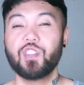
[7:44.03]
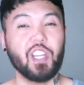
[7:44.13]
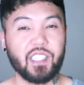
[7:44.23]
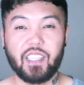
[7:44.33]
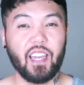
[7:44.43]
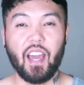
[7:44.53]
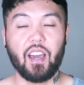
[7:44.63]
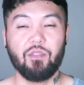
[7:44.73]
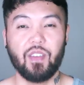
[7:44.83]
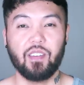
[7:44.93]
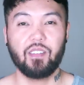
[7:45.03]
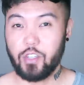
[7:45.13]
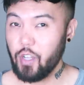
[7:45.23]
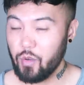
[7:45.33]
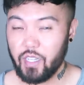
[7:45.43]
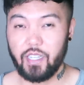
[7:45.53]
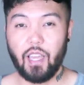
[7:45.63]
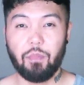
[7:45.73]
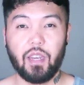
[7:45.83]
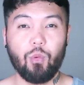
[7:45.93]
Just get out of it. Don't
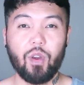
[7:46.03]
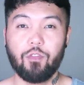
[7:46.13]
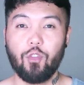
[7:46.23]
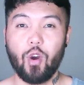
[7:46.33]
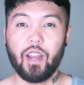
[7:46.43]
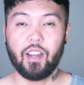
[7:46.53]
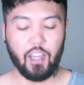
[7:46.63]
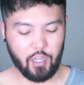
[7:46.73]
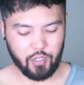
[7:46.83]
condemn anyone for it.